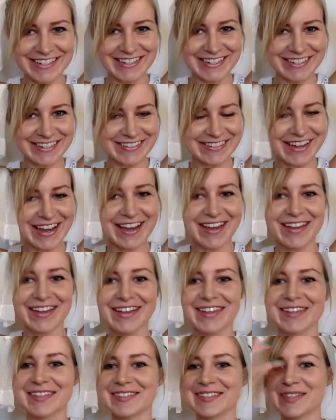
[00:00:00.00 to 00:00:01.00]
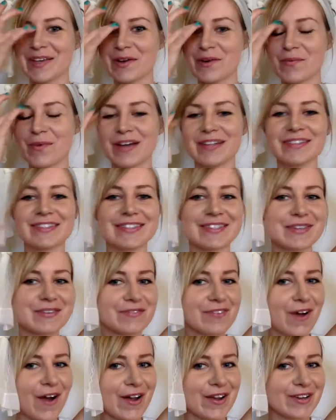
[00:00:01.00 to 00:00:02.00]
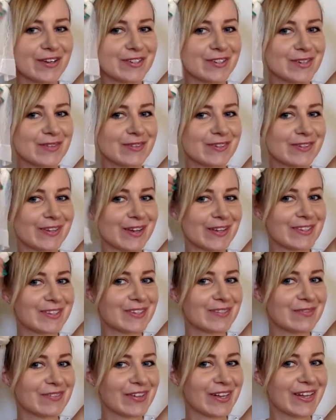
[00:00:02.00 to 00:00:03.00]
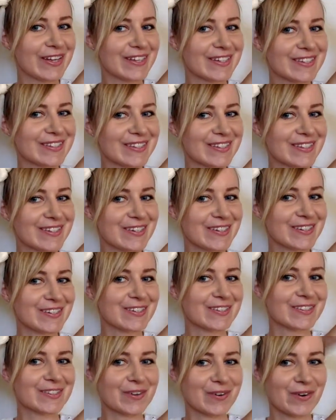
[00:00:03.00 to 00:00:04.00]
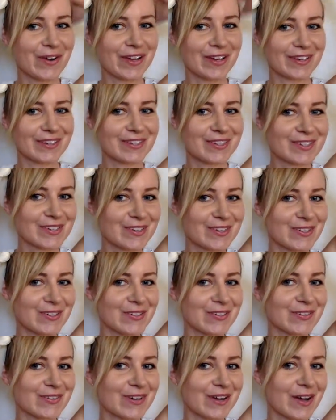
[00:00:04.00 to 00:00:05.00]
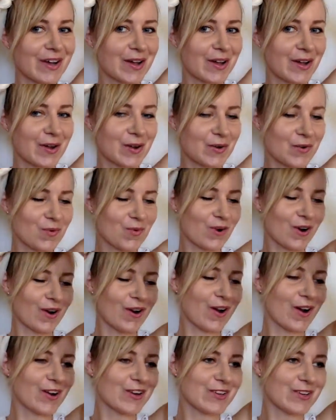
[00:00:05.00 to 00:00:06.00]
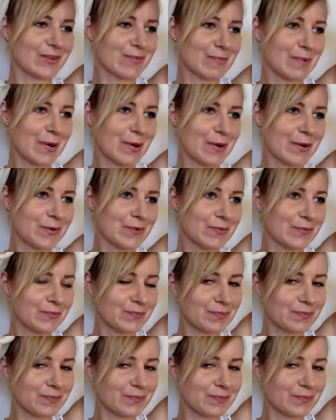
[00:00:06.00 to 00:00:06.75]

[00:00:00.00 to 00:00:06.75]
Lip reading: Okay, so once you've got your double knots in place, you're just going to work on your bow.